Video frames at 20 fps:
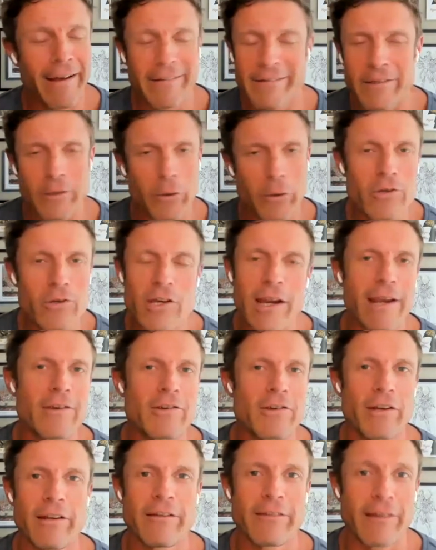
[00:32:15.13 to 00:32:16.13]

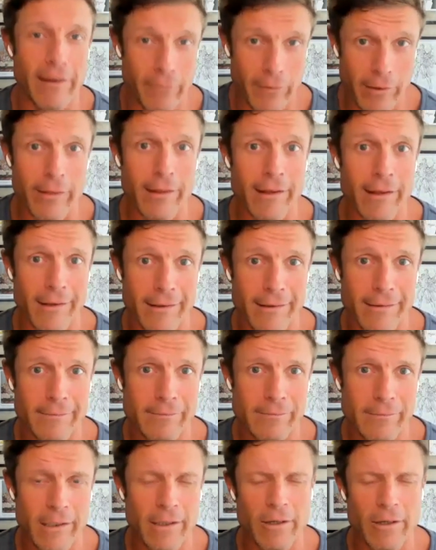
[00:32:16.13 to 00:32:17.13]
Association is everything.
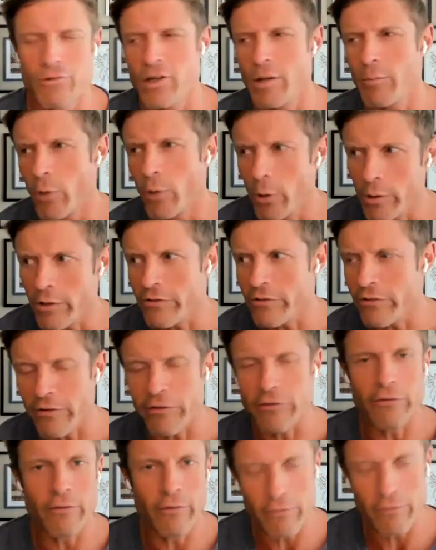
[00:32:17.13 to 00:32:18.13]
You know, Jim Rohn
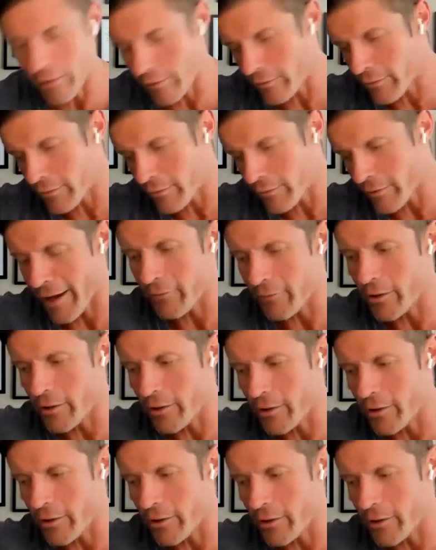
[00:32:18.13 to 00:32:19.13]
used to
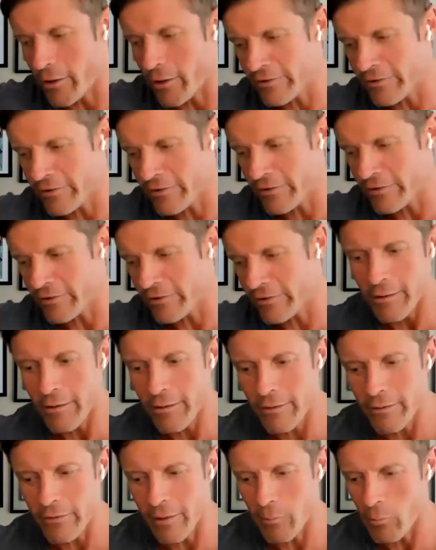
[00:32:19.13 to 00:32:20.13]
have a saying where
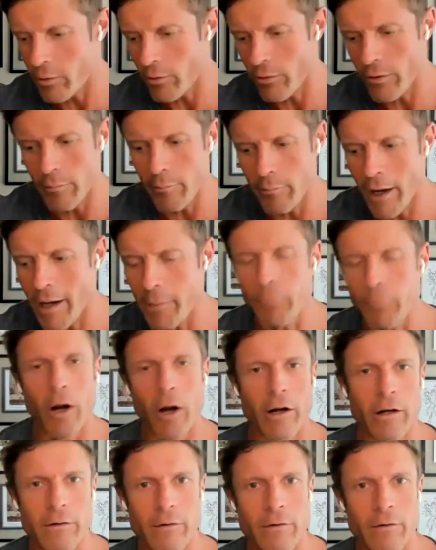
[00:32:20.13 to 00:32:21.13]
he'd say we were the
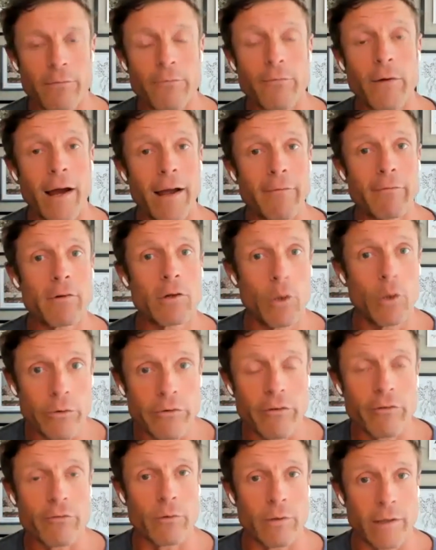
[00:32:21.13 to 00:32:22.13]
byproduct of the five
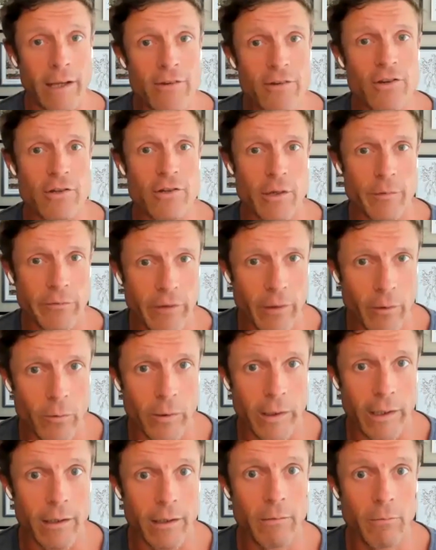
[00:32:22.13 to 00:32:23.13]
closest relationships that
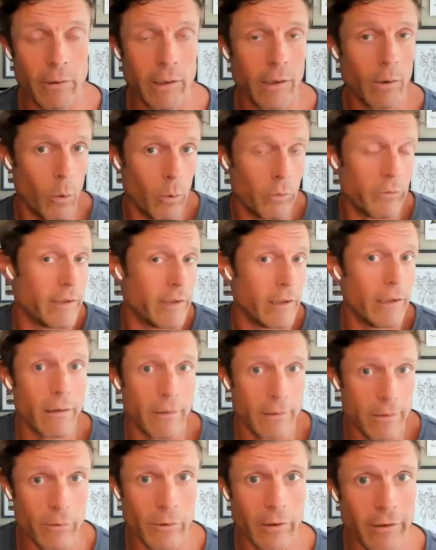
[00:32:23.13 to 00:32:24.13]
we hold
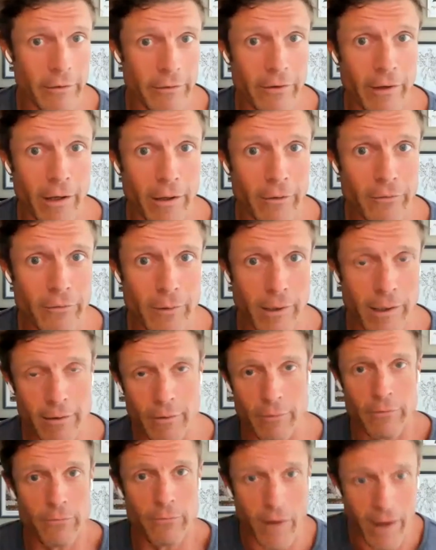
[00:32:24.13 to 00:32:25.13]
dear to ourselves, right?
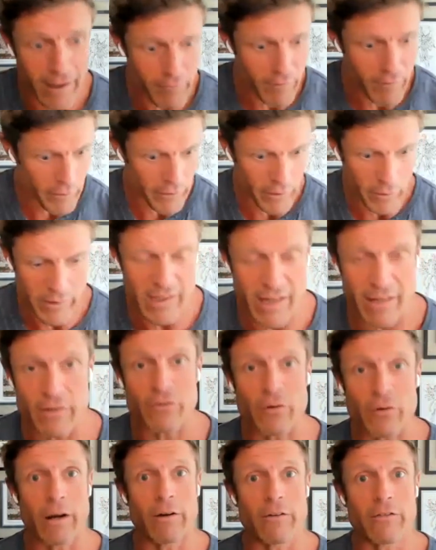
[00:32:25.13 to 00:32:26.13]
Those five people that we tend
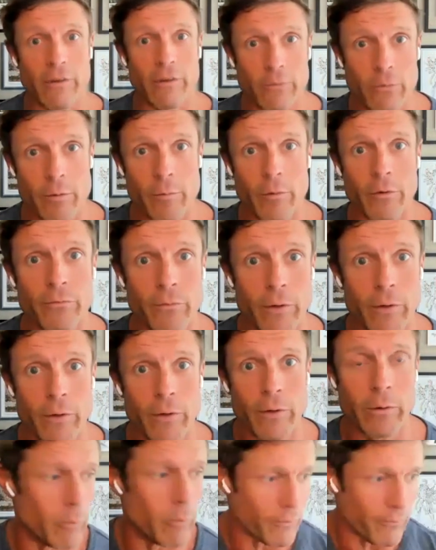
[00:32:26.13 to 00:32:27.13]
to surround ourselves with most
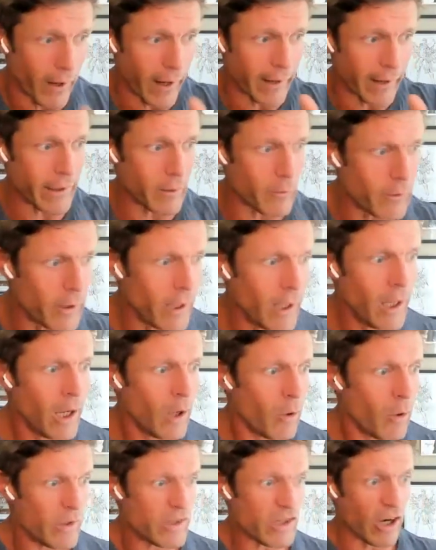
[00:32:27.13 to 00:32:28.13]
frequently. We'll find out
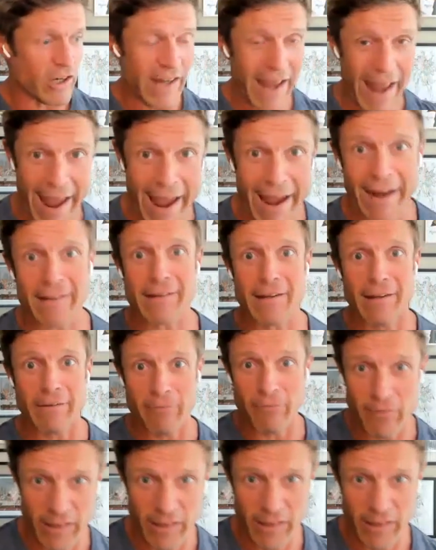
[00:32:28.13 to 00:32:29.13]
we start to
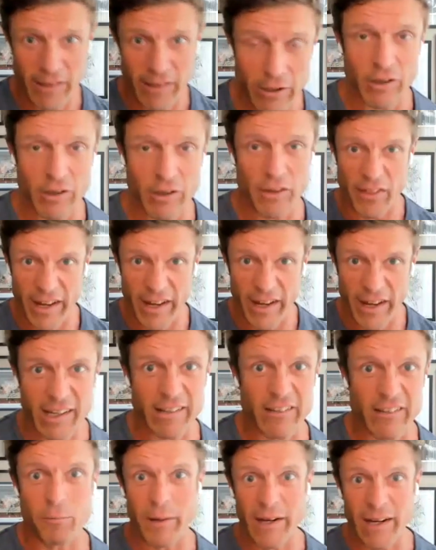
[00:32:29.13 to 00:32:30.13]
act and feel and
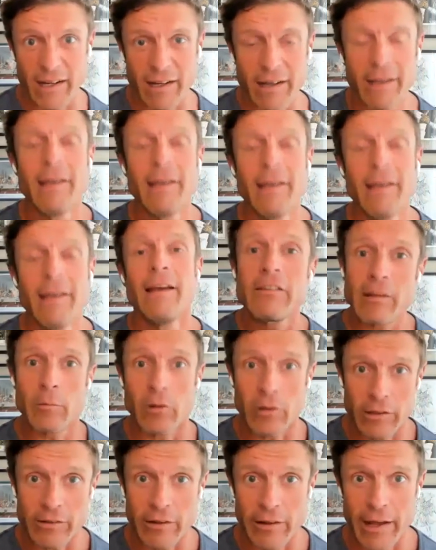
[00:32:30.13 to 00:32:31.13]
think and speak
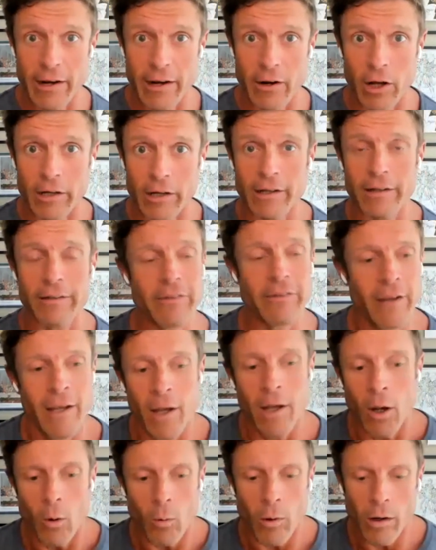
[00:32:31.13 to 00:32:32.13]
similarly to that
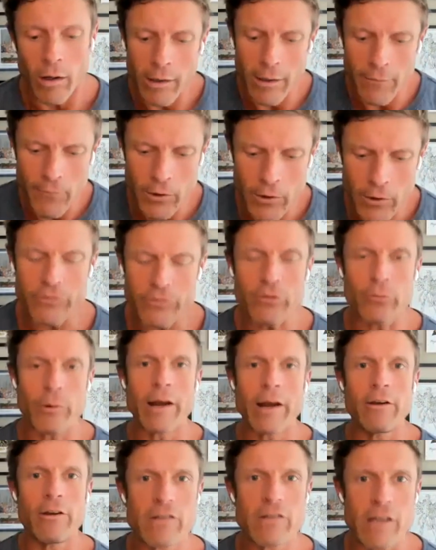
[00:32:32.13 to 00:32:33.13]
audience. Well, if you're
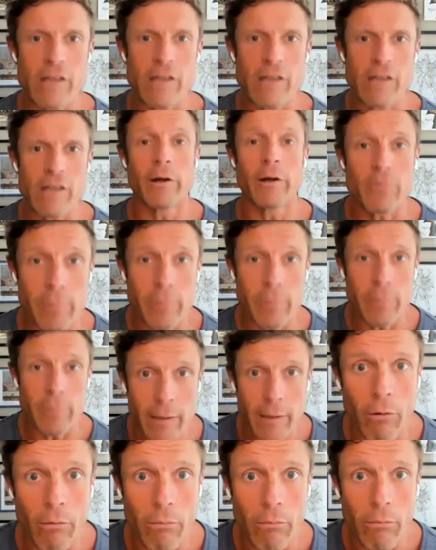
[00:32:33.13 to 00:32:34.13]
surrounding yourself with a bunch of
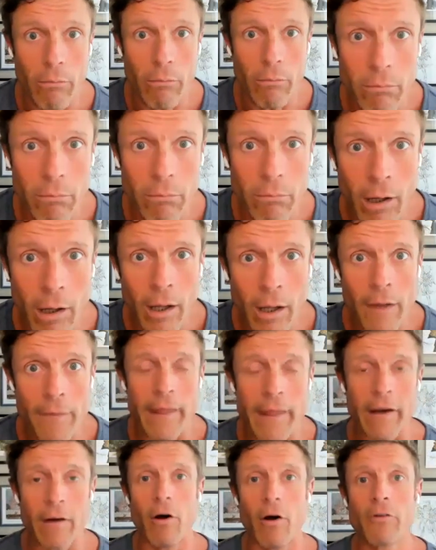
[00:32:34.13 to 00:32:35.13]
people
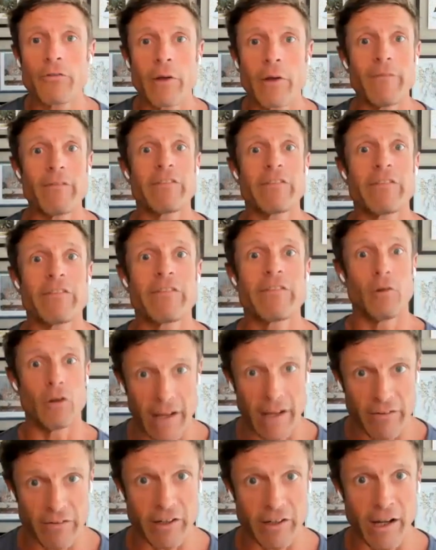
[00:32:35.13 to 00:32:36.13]
that also have a
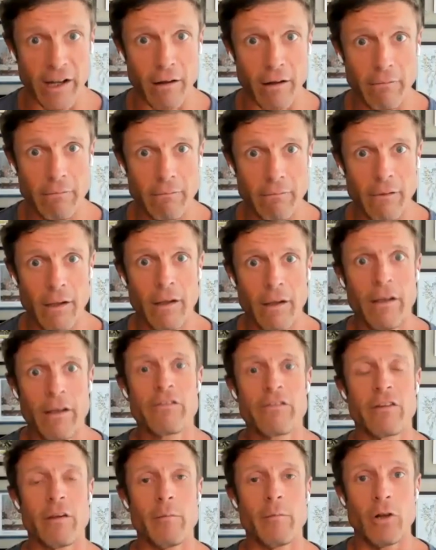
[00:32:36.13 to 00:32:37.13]
similar lifestyle,
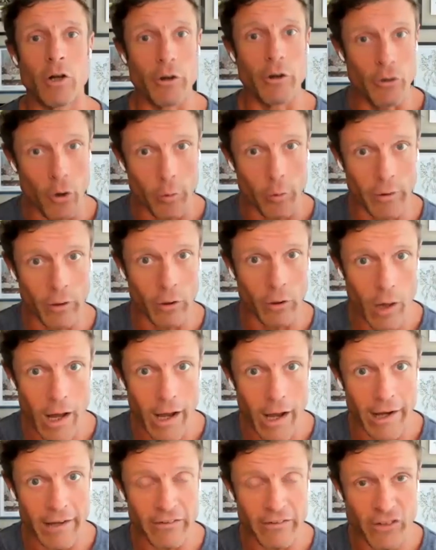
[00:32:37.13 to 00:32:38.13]
similar
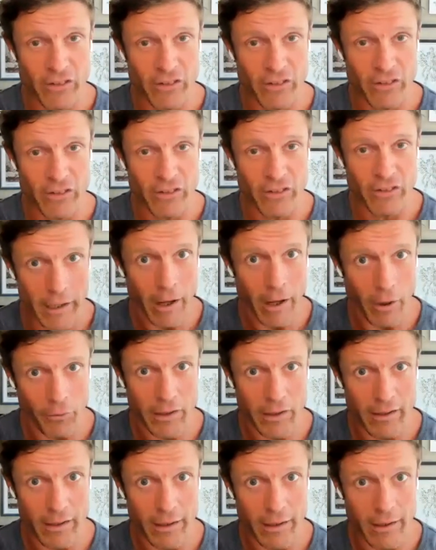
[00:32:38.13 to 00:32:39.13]
normalized,
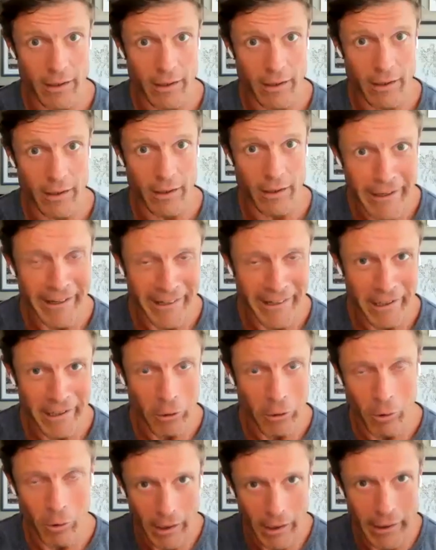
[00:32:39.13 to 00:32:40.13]
unhealthy,
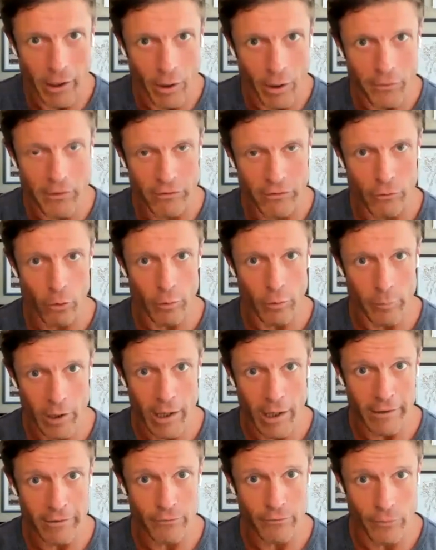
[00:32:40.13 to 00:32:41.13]
you know, unhealth is
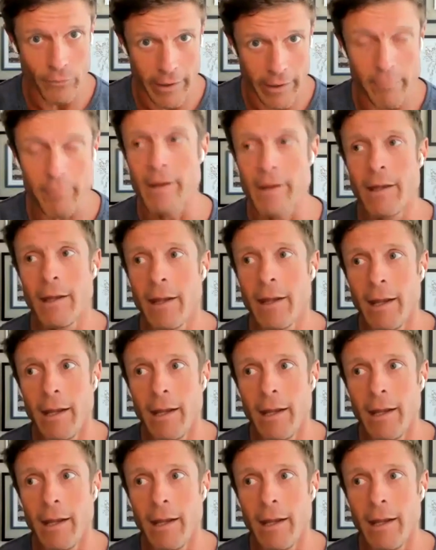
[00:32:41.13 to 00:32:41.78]
normalized for them.